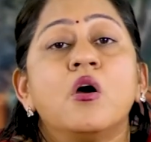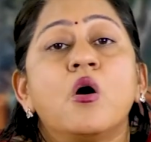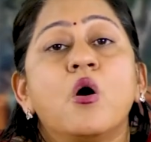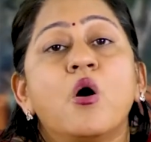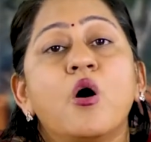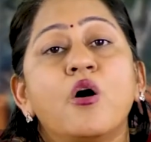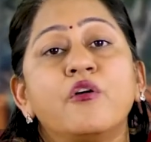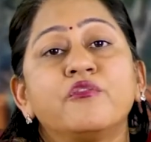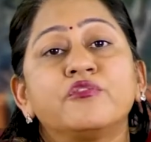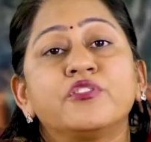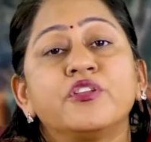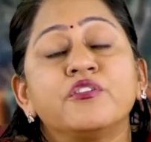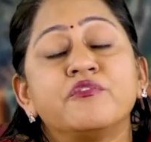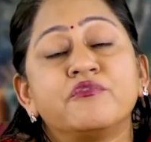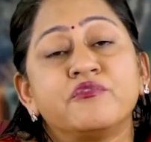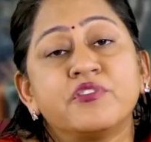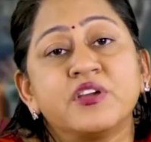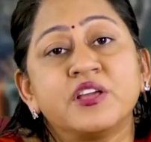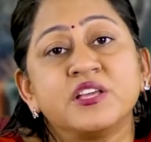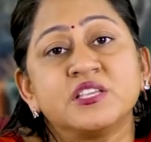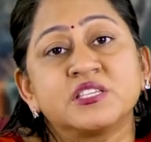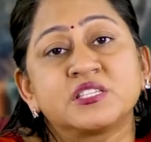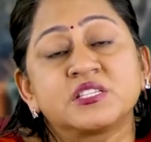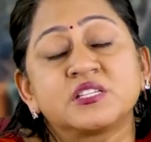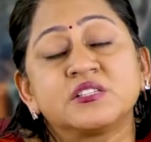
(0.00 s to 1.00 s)
of the
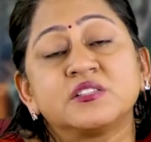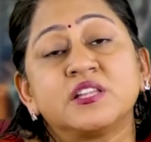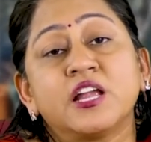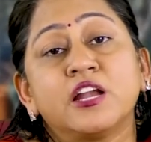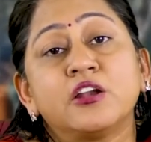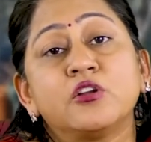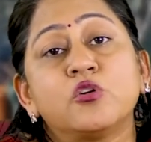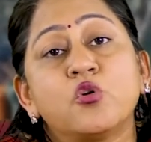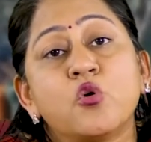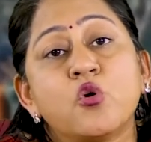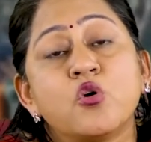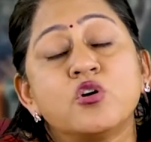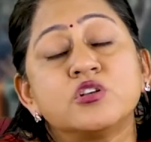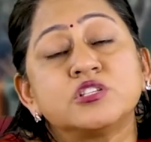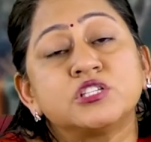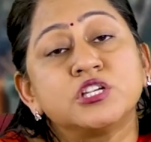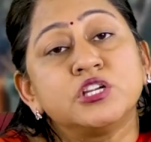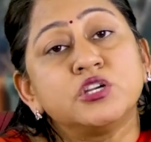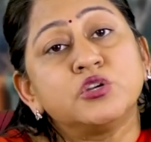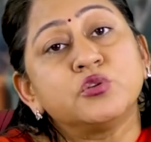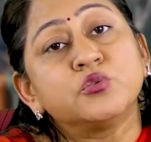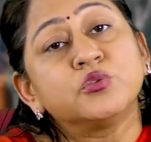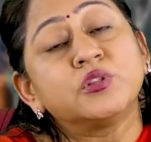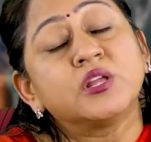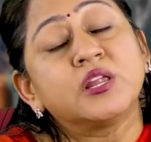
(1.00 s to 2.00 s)
waste that goes
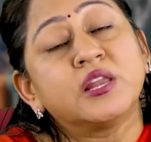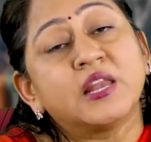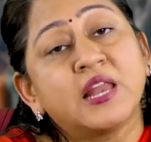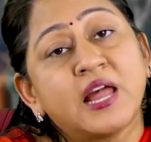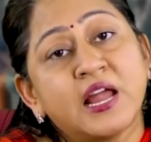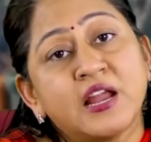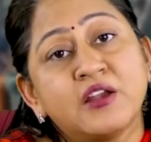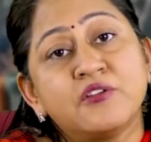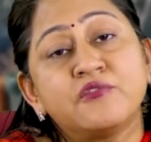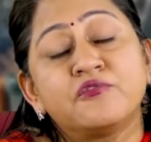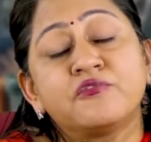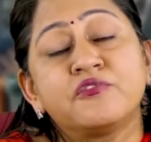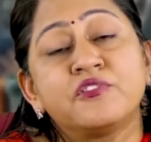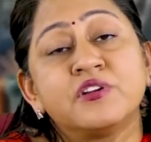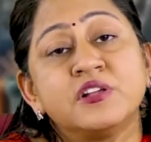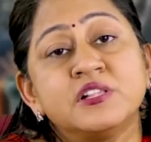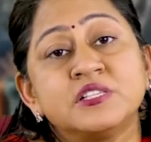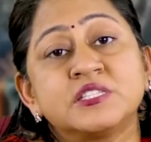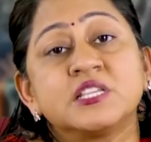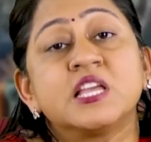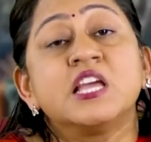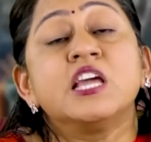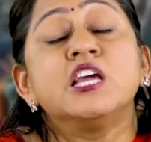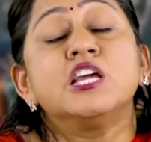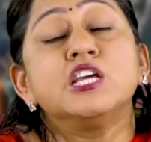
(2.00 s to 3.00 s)
into the landfills